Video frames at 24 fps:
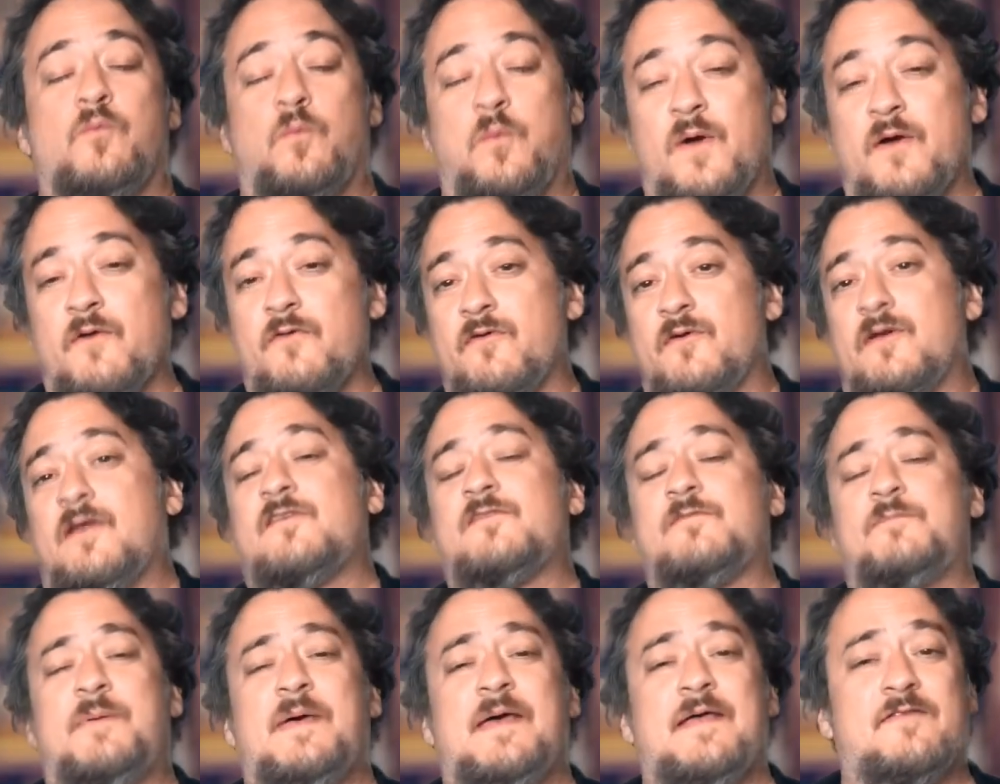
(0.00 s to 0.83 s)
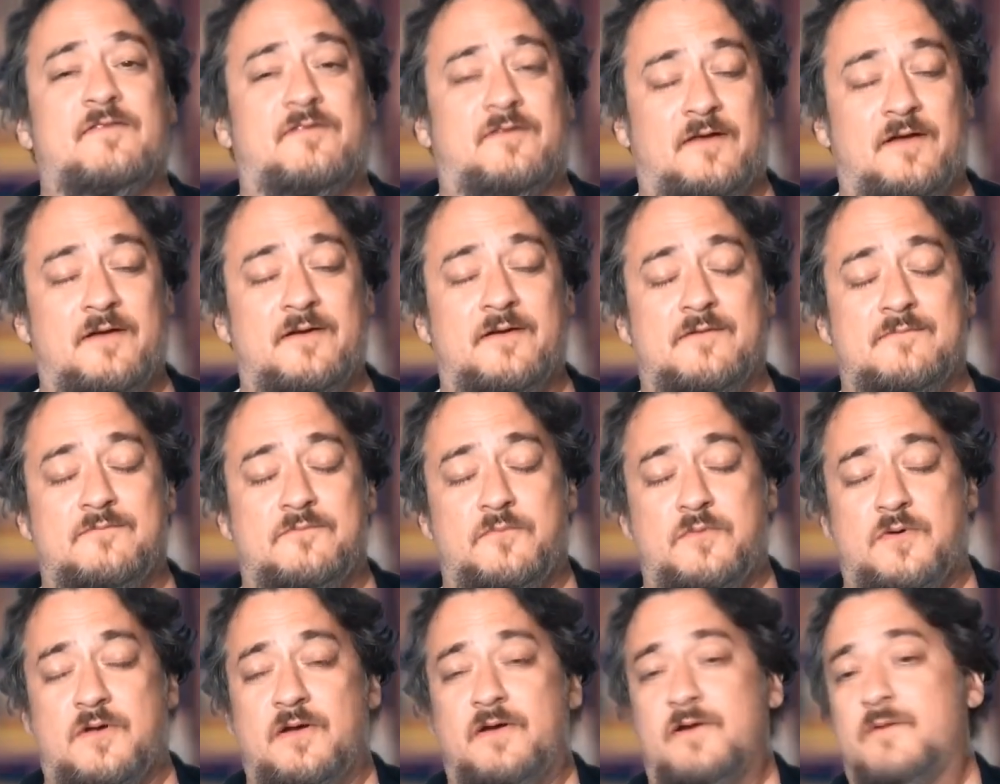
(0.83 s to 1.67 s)
where their next path's
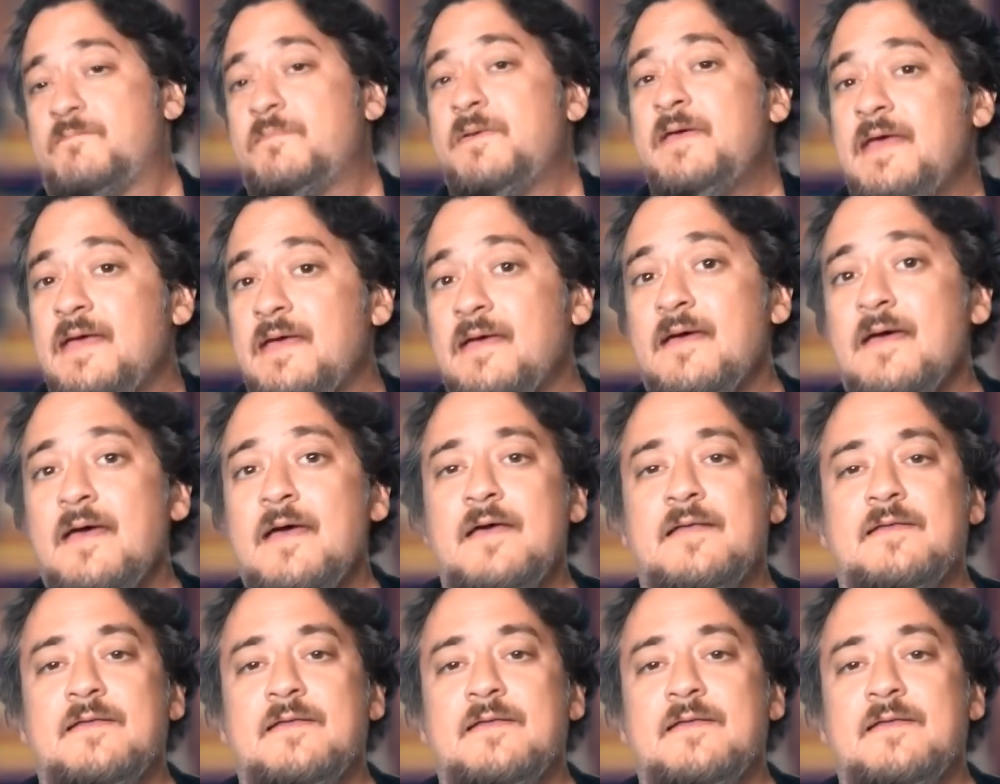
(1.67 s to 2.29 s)
gonna be,